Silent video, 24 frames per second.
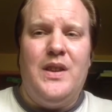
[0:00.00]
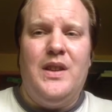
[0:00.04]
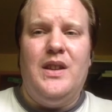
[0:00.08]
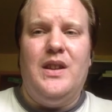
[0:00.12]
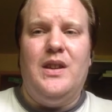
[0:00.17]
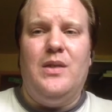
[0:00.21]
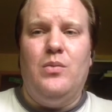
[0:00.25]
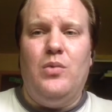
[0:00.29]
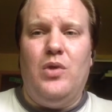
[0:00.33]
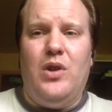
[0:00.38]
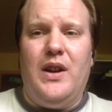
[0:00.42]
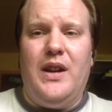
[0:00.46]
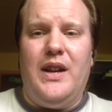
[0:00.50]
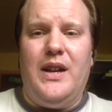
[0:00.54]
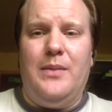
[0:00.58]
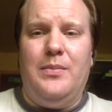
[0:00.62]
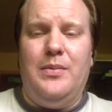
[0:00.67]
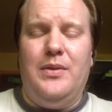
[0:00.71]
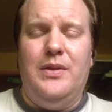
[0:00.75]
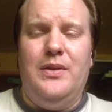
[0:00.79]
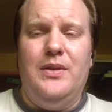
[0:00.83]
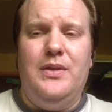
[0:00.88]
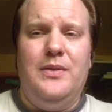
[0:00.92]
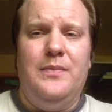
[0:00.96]
And what
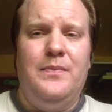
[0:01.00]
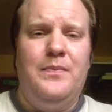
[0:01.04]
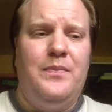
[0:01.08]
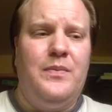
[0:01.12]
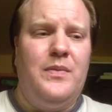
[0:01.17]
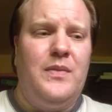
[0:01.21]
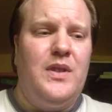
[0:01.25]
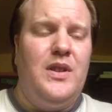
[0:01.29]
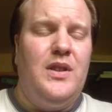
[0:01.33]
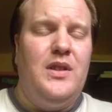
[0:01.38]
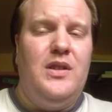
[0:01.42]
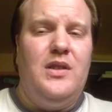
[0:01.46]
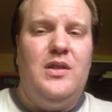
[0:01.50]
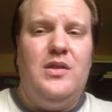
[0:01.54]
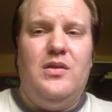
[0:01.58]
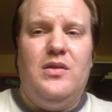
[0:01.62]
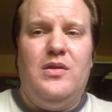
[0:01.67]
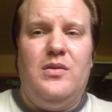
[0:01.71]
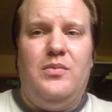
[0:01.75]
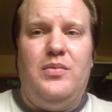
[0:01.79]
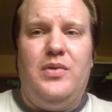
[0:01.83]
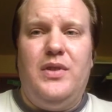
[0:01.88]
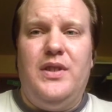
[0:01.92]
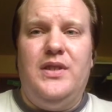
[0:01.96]
happened?
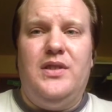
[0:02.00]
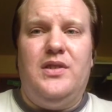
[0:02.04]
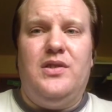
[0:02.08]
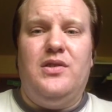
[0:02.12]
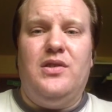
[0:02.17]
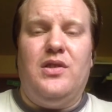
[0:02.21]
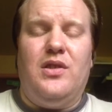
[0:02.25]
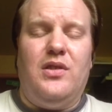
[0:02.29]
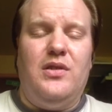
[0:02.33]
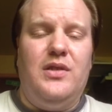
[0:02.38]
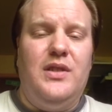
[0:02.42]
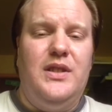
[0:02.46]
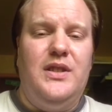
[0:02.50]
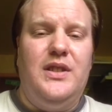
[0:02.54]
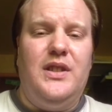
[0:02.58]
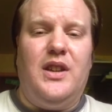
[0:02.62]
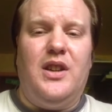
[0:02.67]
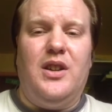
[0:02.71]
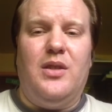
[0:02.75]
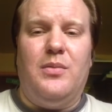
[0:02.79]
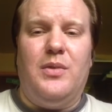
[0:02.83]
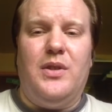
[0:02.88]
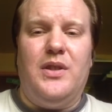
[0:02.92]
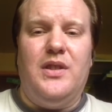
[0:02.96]
Prince John, his
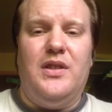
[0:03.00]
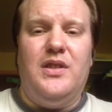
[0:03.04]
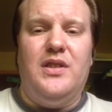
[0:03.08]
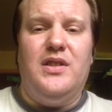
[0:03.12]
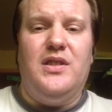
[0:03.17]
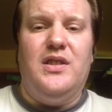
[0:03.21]
younger brother, just